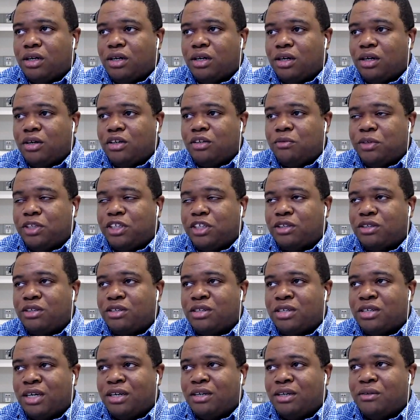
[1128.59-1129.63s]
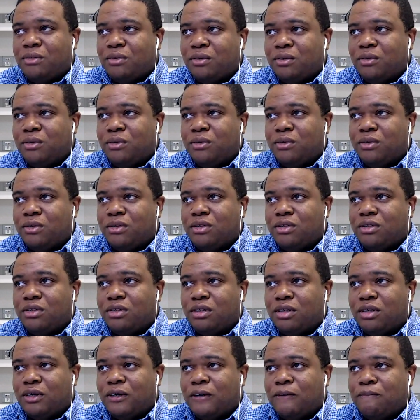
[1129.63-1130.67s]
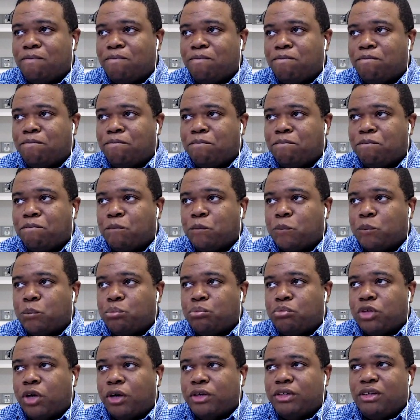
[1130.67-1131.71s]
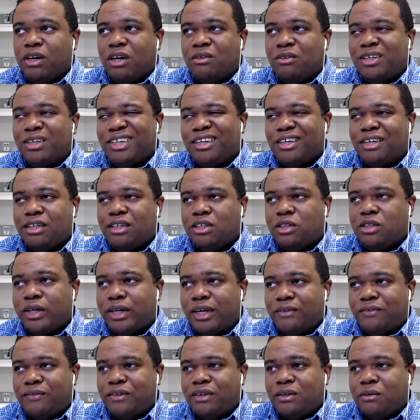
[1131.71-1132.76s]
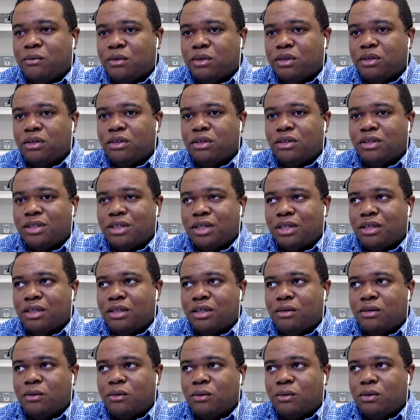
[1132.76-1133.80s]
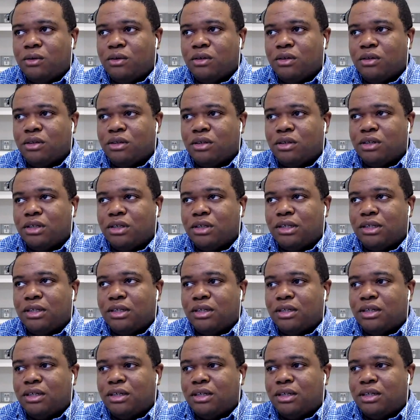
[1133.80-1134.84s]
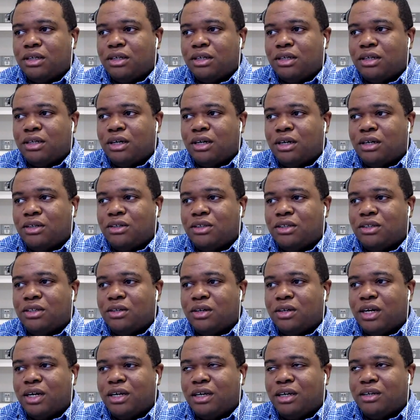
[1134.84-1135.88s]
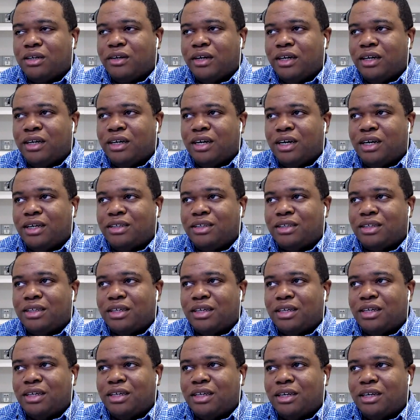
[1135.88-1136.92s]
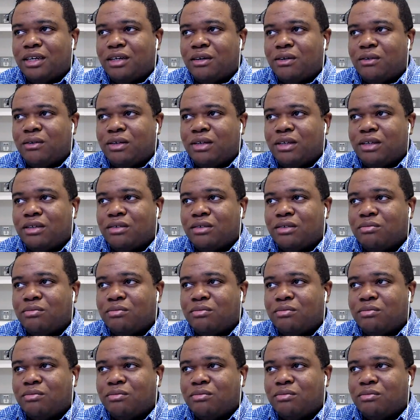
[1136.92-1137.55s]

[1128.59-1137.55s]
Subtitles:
with your site, Rose, are you already getting traffic with your site, or are you still kind of creating content, getting it going?